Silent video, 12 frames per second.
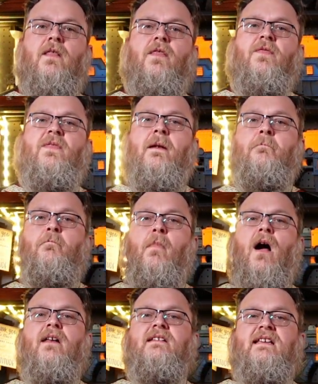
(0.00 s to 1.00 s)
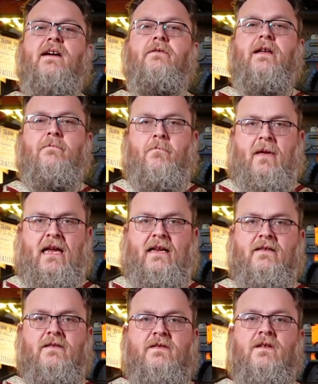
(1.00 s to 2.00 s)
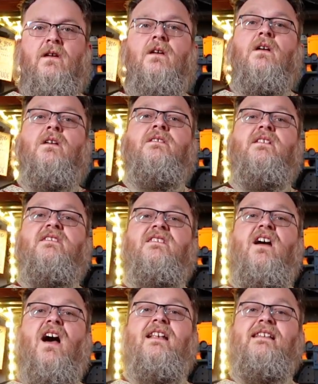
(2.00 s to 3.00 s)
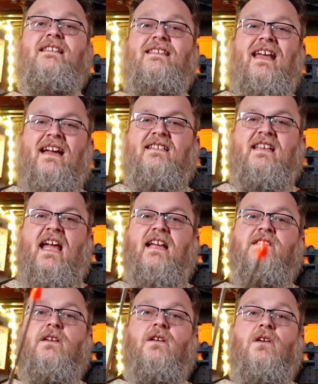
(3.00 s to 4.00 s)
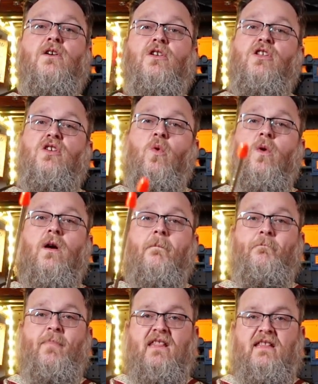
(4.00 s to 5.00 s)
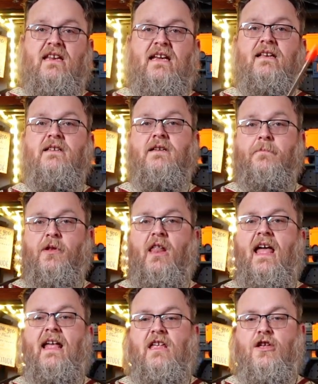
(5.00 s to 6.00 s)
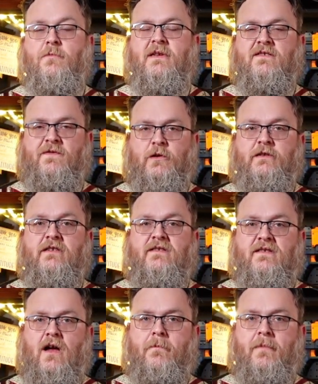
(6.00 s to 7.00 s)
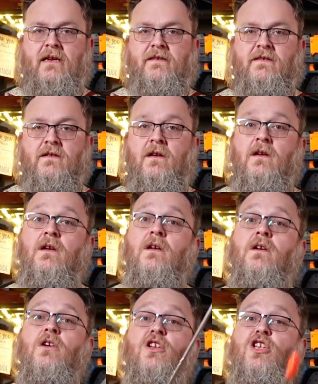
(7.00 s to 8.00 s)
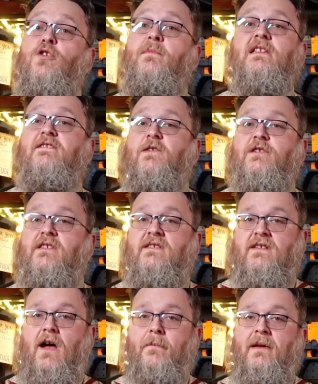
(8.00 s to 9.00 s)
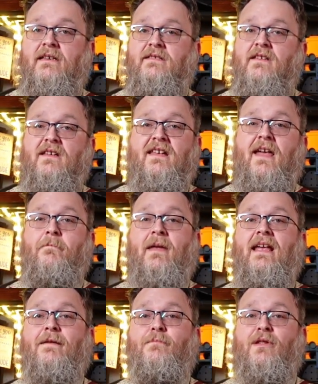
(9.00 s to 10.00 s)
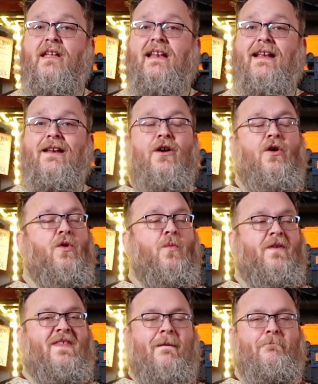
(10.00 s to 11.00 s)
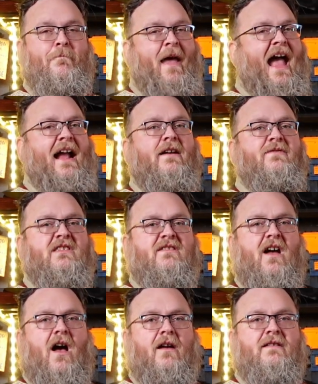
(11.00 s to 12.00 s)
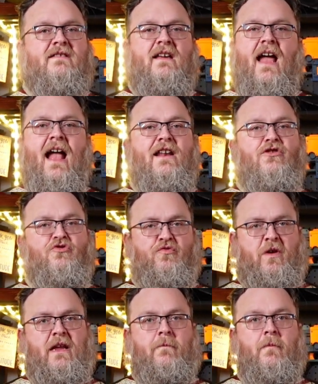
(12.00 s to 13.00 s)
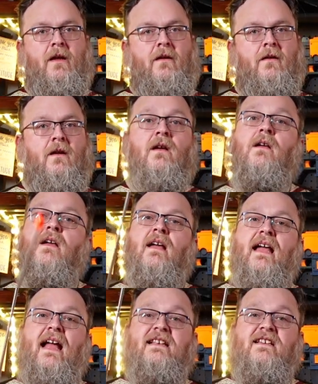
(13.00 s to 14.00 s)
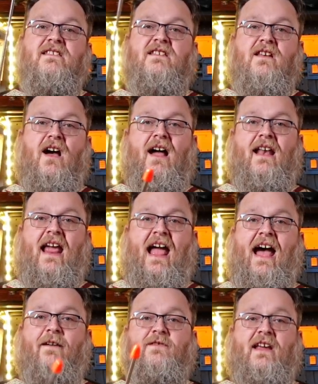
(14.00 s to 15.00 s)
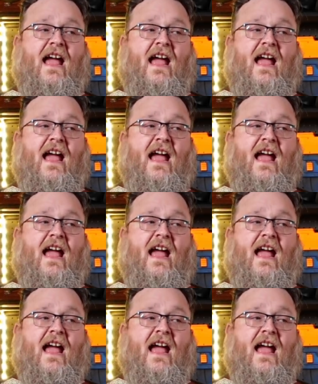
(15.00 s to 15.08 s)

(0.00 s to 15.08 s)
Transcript: that monetary means does not dictate your ability to play humans versus zombies. Humans versus zombies can be completed with a bag of socks and a dream. It does not have to